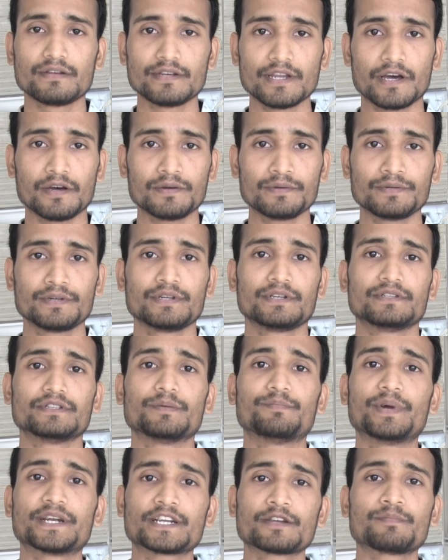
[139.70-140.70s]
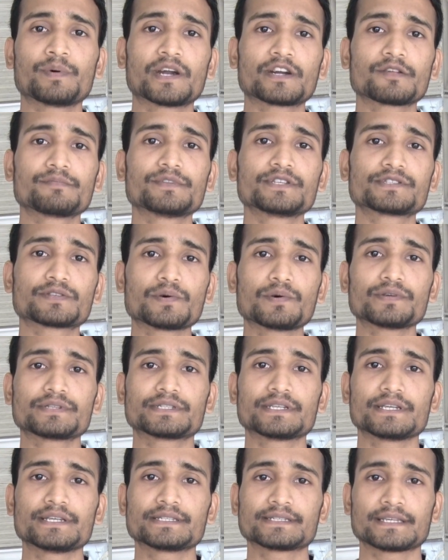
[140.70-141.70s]
Now, the better part of this
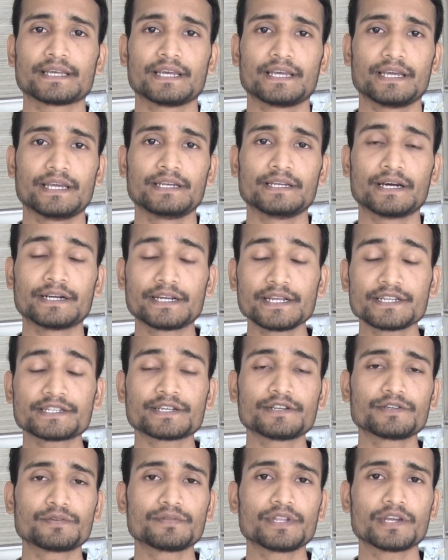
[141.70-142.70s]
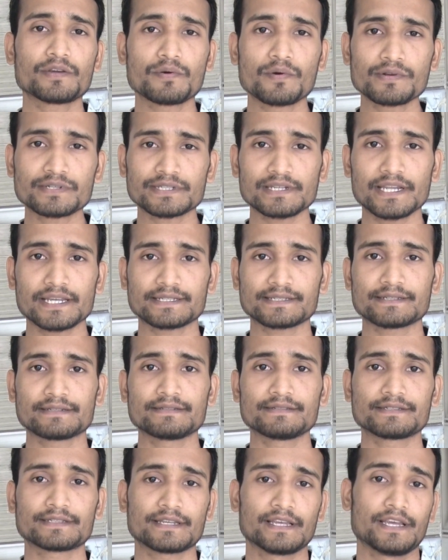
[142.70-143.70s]
course is, in addition to the course
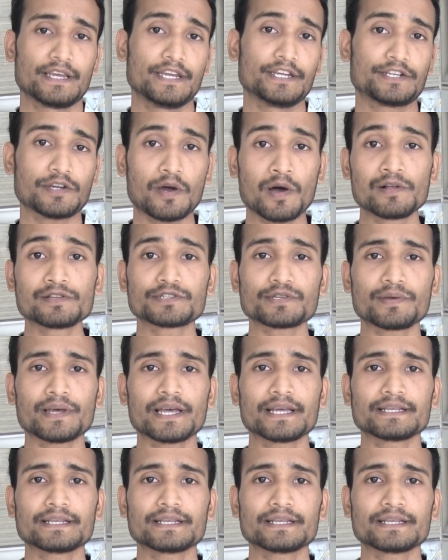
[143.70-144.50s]
lessons, it also